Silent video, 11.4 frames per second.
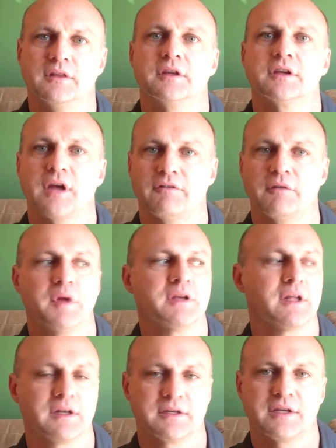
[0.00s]
The
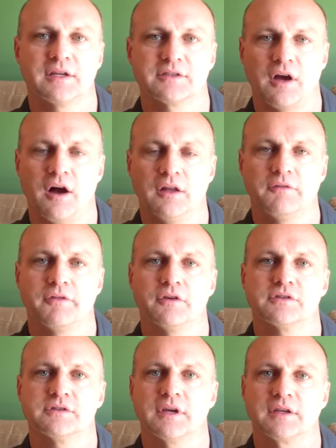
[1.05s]
government does all of
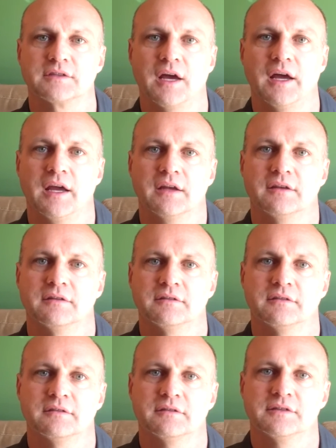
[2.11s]
those things I had
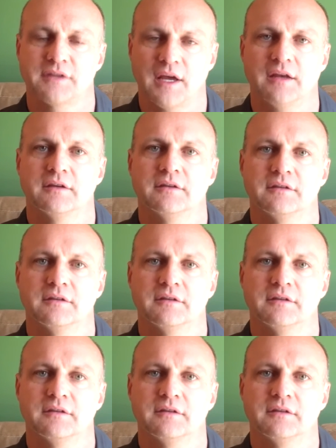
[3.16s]
said.